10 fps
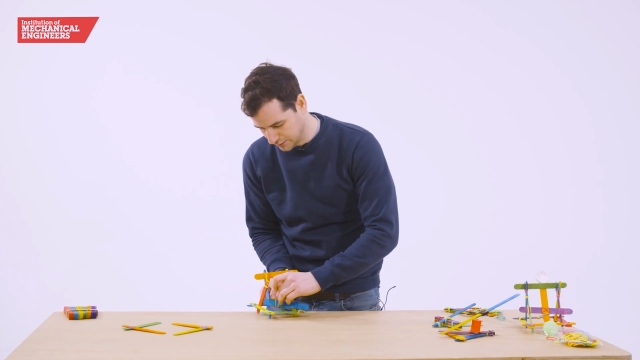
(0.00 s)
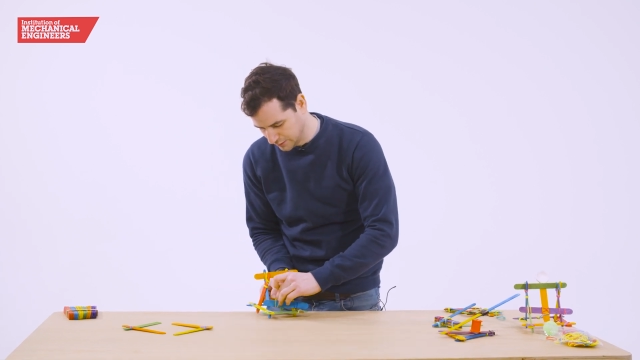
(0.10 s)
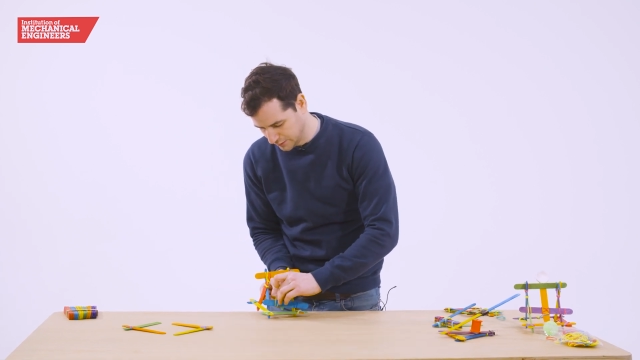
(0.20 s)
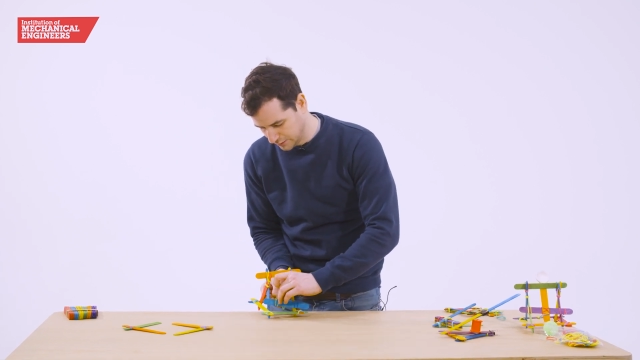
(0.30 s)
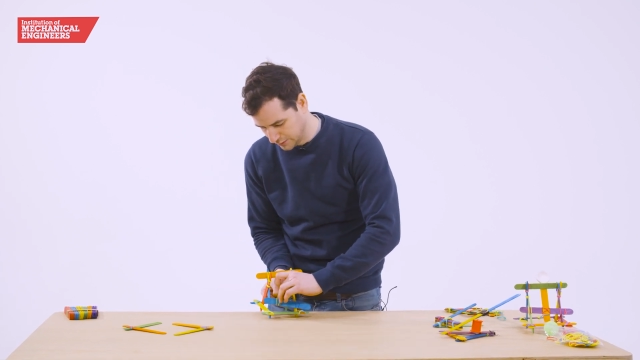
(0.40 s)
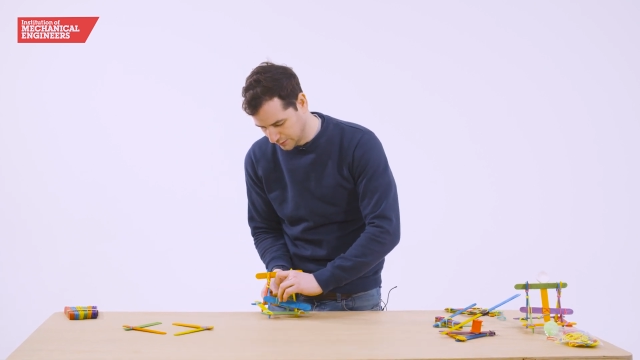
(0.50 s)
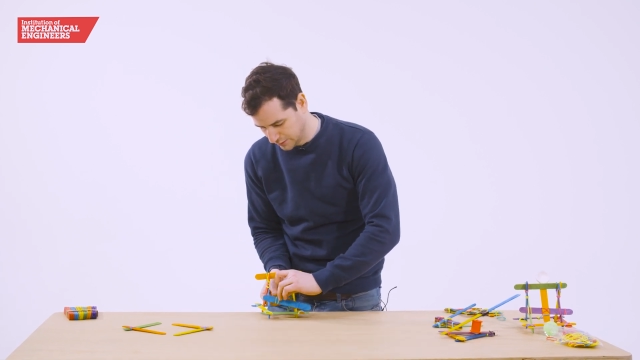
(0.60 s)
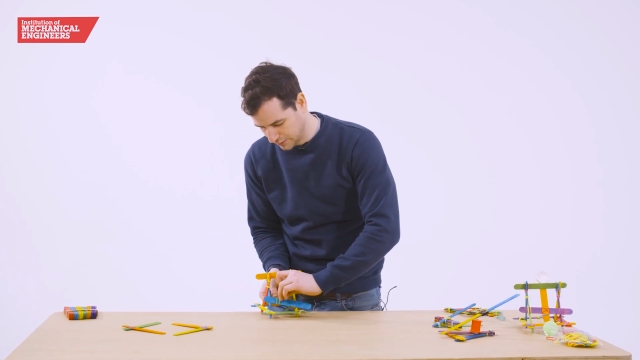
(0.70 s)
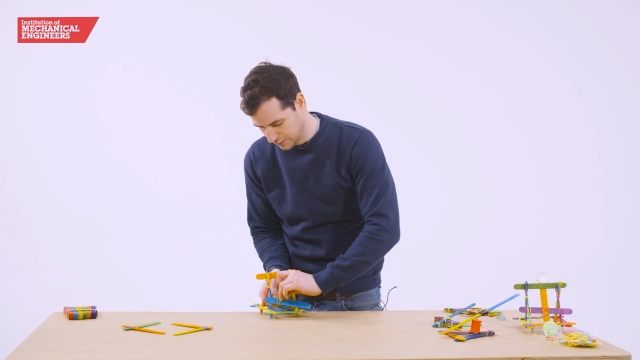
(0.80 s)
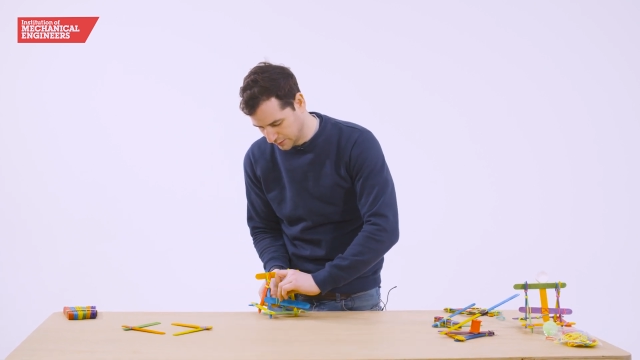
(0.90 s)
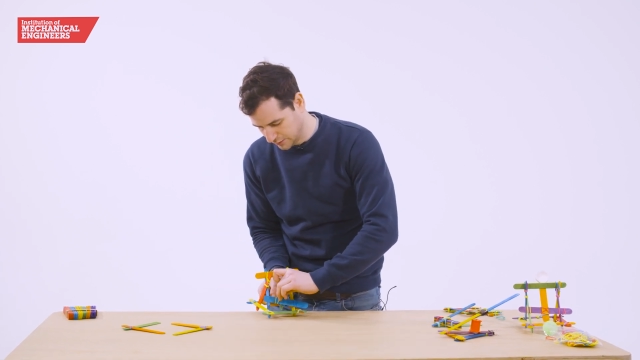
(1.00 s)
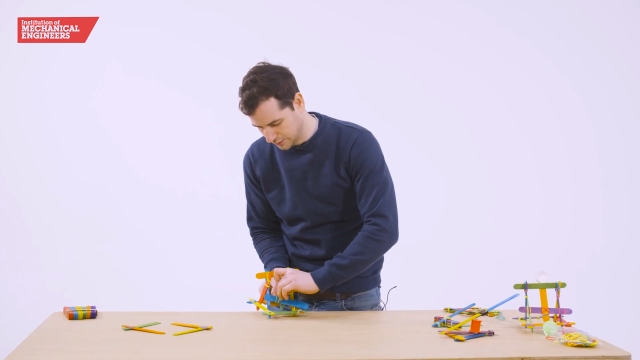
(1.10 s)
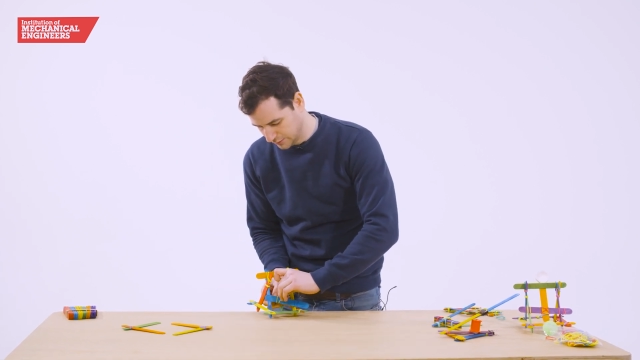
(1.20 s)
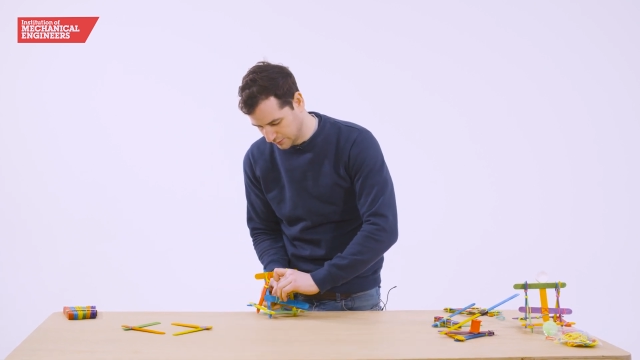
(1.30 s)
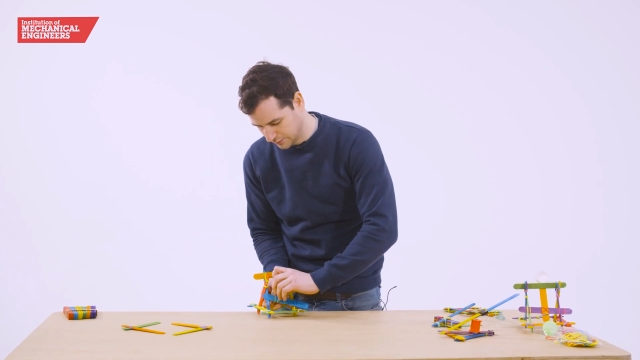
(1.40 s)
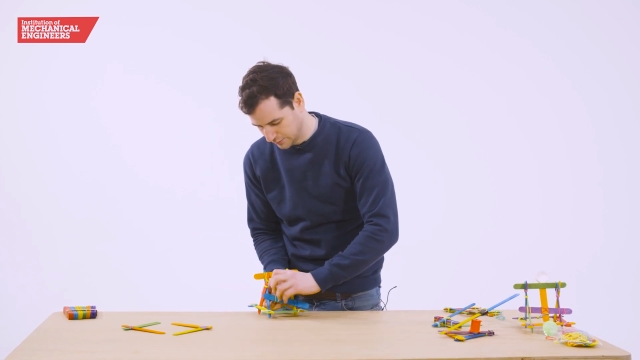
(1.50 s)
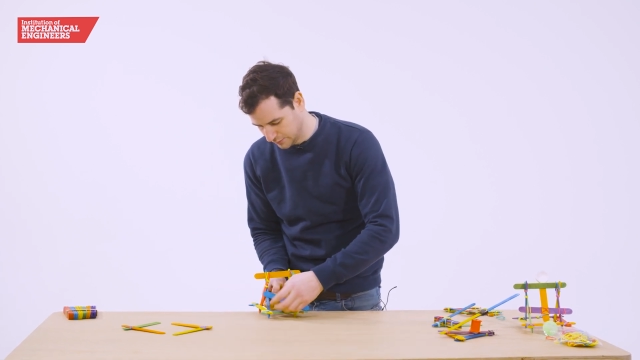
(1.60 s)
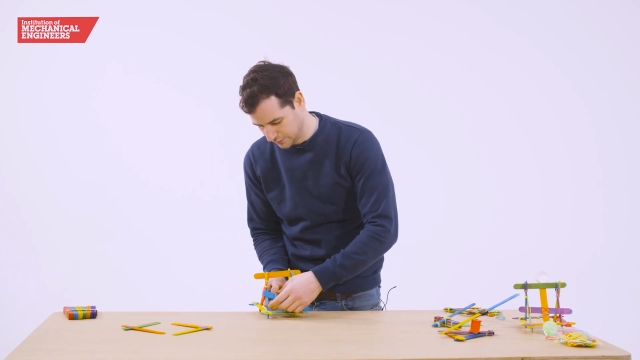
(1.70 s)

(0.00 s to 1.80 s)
No one is speaking in this clip.